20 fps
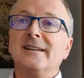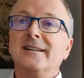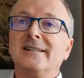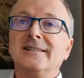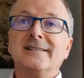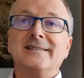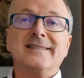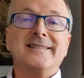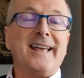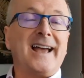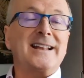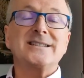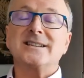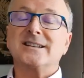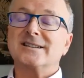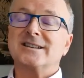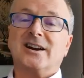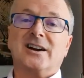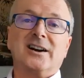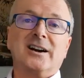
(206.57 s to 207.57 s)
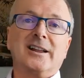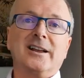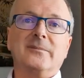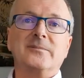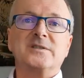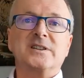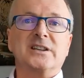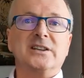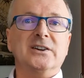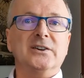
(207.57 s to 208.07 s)
That's entirely
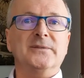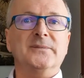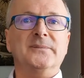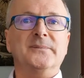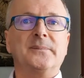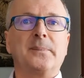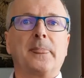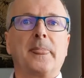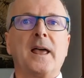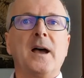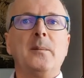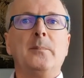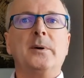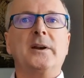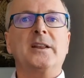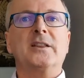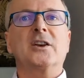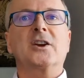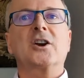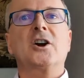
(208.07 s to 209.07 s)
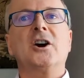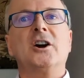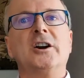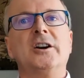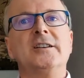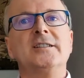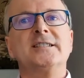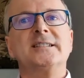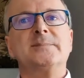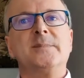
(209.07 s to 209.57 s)
up to you. But in the
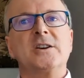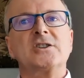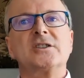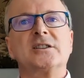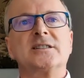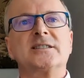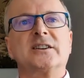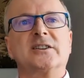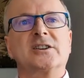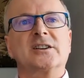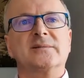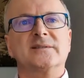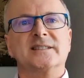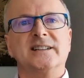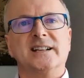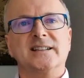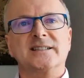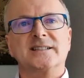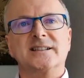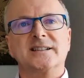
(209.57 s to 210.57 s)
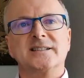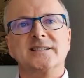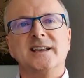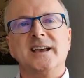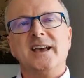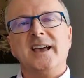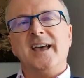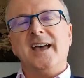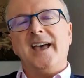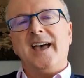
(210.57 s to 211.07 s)
current special circumstances,
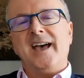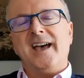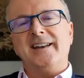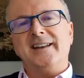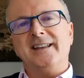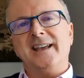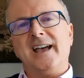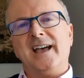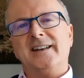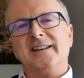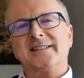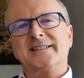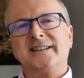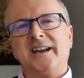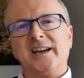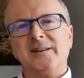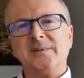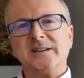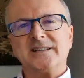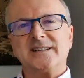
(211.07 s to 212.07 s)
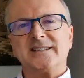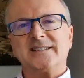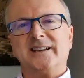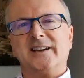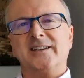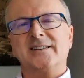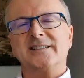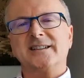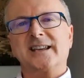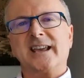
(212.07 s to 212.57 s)
an assignment
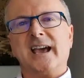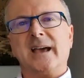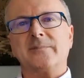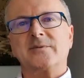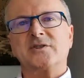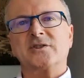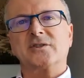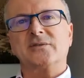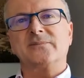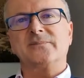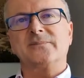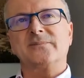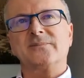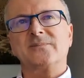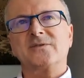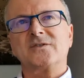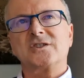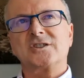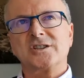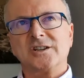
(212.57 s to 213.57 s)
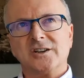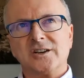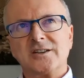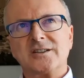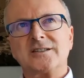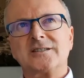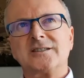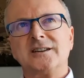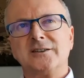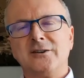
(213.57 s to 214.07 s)
designed to capture
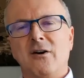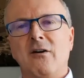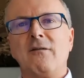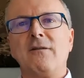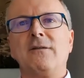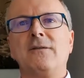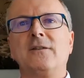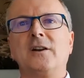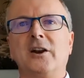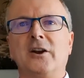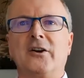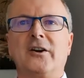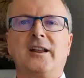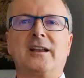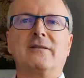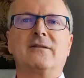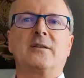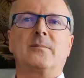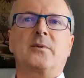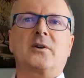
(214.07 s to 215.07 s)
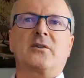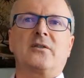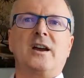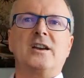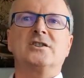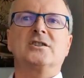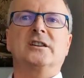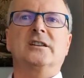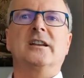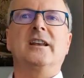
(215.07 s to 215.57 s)
just enough learning for
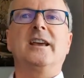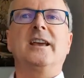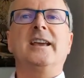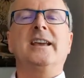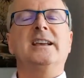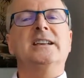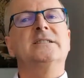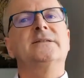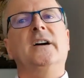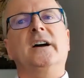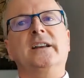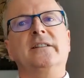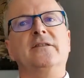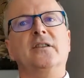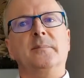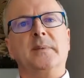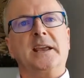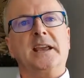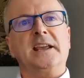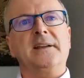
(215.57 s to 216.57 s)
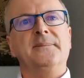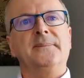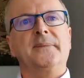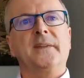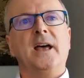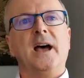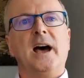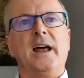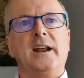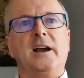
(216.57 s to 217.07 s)
progression is fine for me.
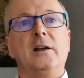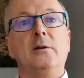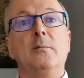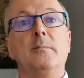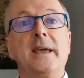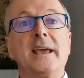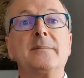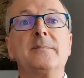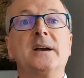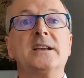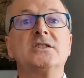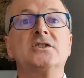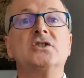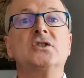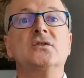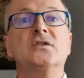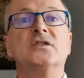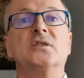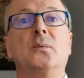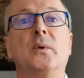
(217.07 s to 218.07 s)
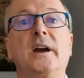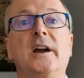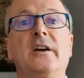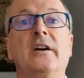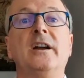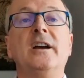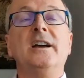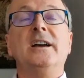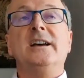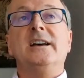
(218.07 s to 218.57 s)
And I'll make my students
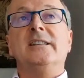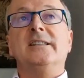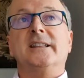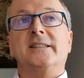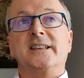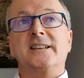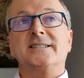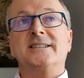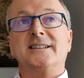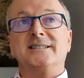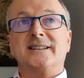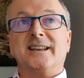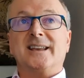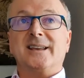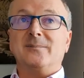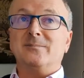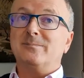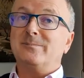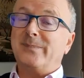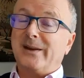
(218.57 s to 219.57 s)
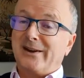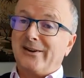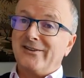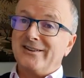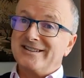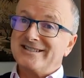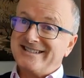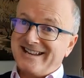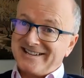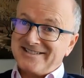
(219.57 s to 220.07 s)
aware that this is a bare
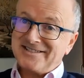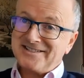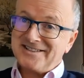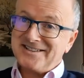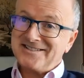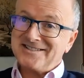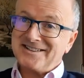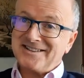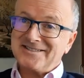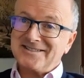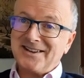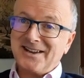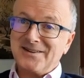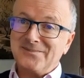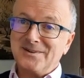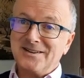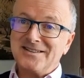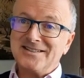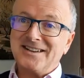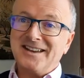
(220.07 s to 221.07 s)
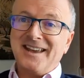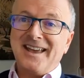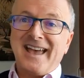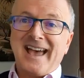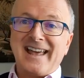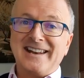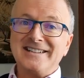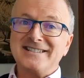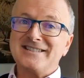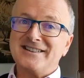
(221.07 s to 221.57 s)
necessities assignment
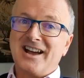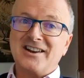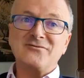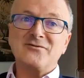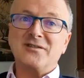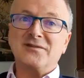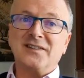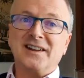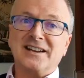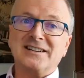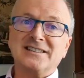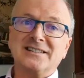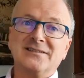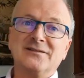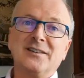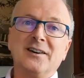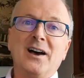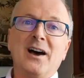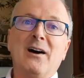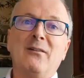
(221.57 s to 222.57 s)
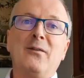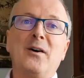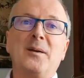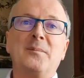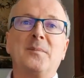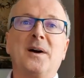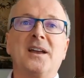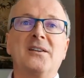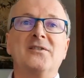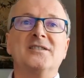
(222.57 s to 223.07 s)
and it's not reflective of what
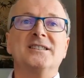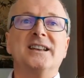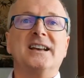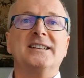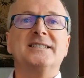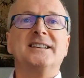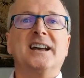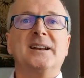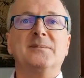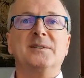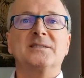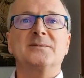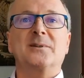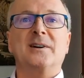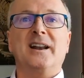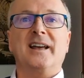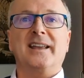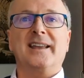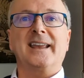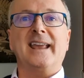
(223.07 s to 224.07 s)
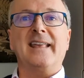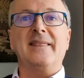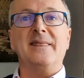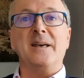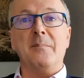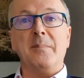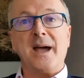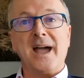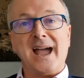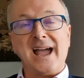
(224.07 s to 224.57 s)
my assignments were like in
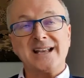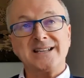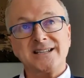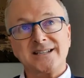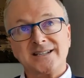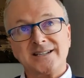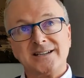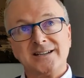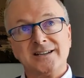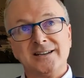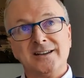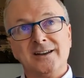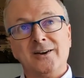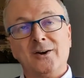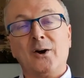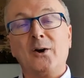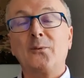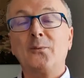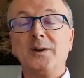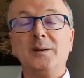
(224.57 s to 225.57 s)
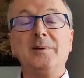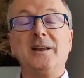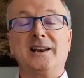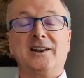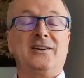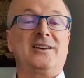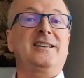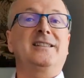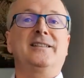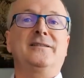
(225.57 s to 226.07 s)
the past or will be
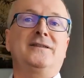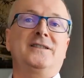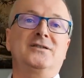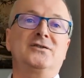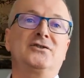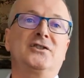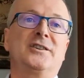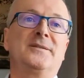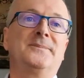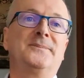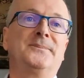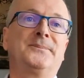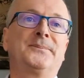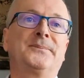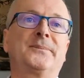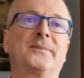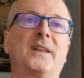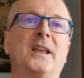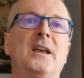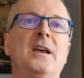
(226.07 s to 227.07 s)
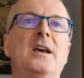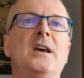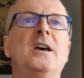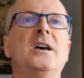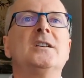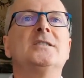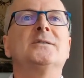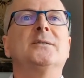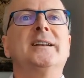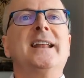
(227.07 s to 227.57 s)
like in the future.
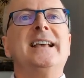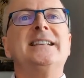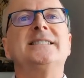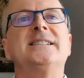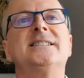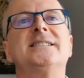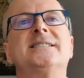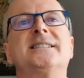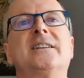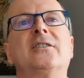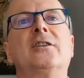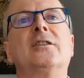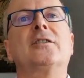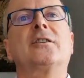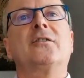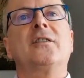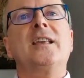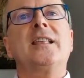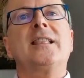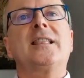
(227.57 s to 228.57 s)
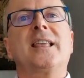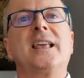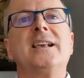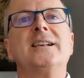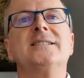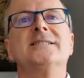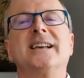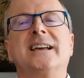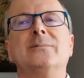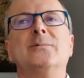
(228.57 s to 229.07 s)
So in essence, there are three
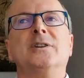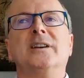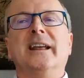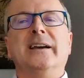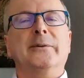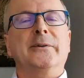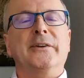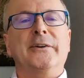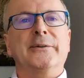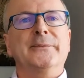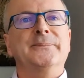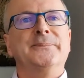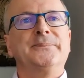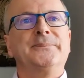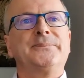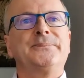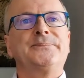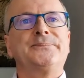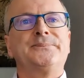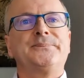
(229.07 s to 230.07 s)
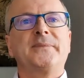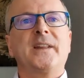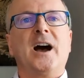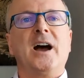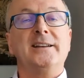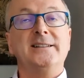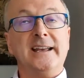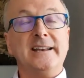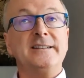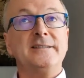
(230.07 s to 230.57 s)
things I would now do.
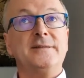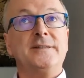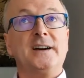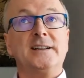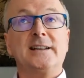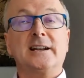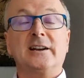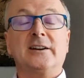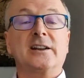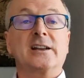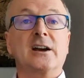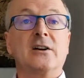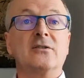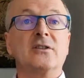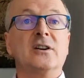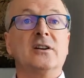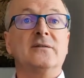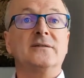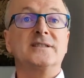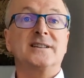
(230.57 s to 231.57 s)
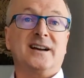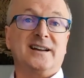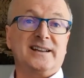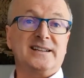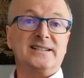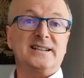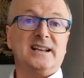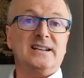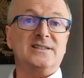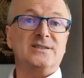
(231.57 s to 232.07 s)
Identify the learning outcomes I
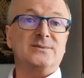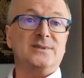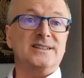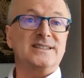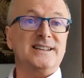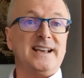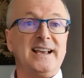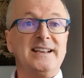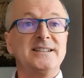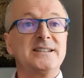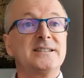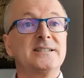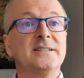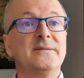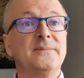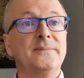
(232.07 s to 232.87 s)
intend to assess.